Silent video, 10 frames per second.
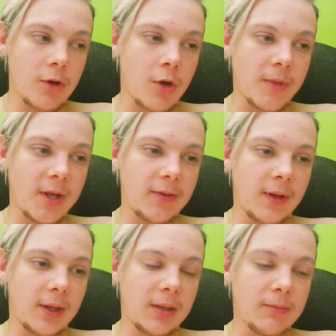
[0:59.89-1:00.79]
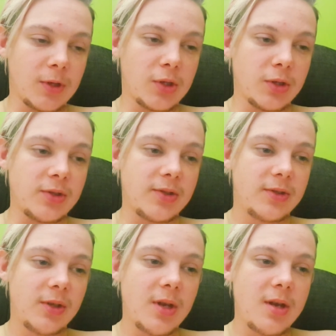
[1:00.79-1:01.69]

got me thinking because